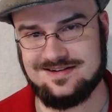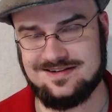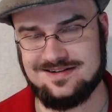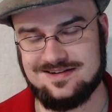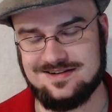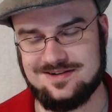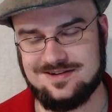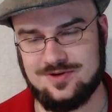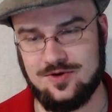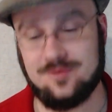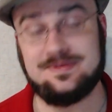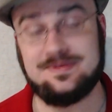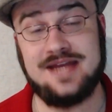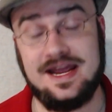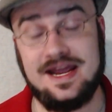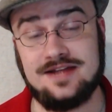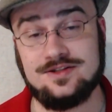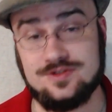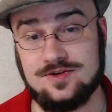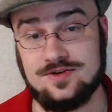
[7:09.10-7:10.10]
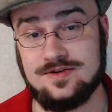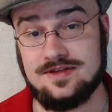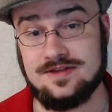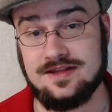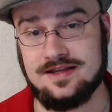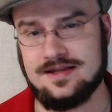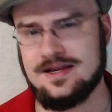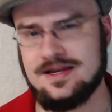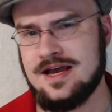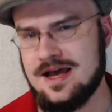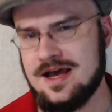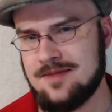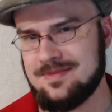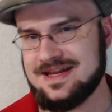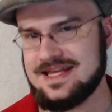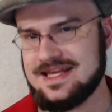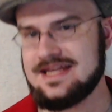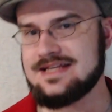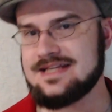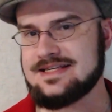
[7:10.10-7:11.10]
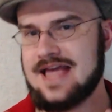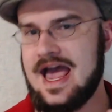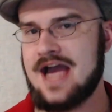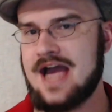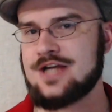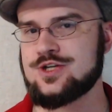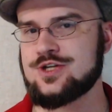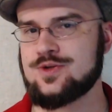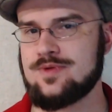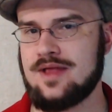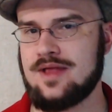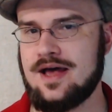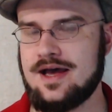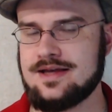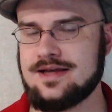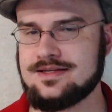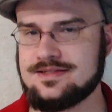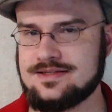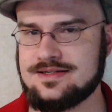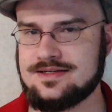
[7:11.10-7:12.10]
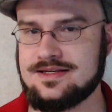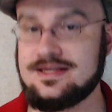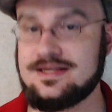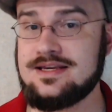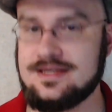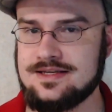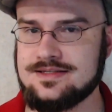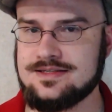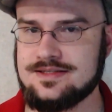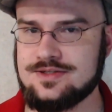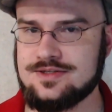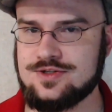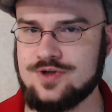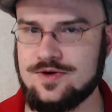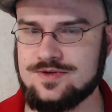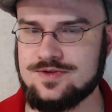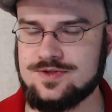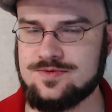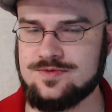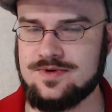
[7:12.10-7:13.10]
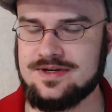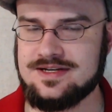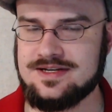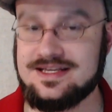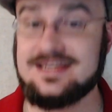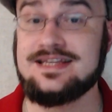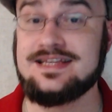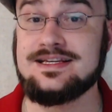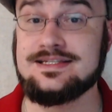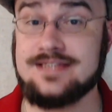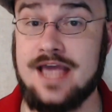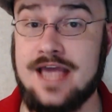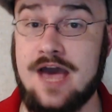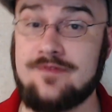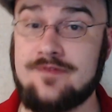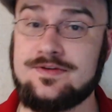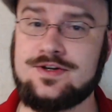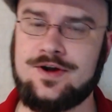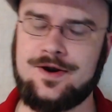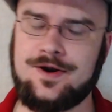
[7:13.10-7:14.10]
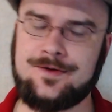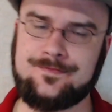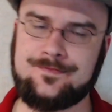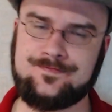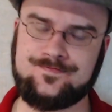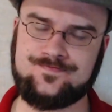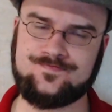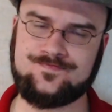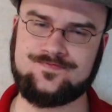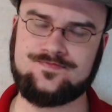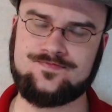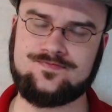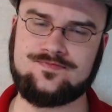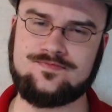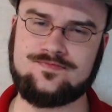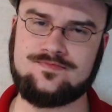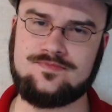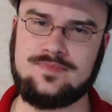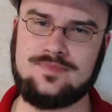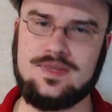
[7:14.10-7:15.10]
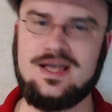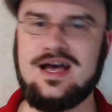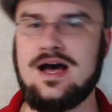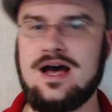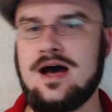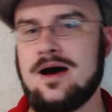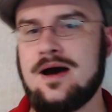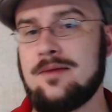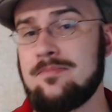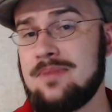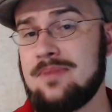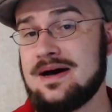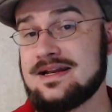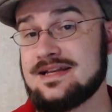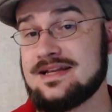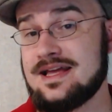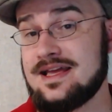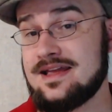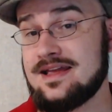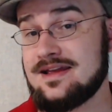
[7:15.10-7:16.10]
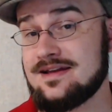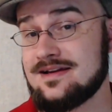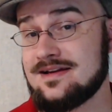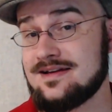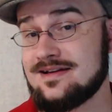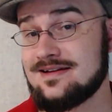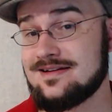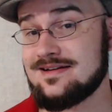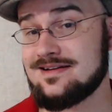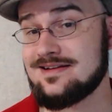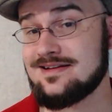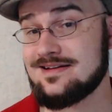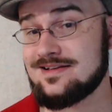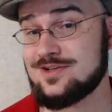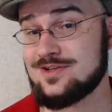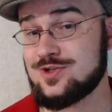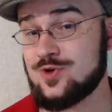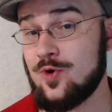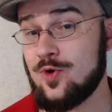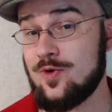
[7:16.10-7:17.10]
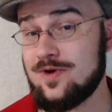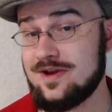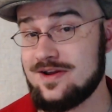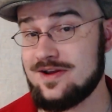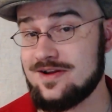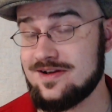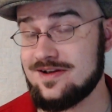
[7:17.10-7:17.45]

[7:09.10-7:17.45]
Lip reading: obtain, certainly, but he is actualized. He is the chosen one. He is the Avatar. But a story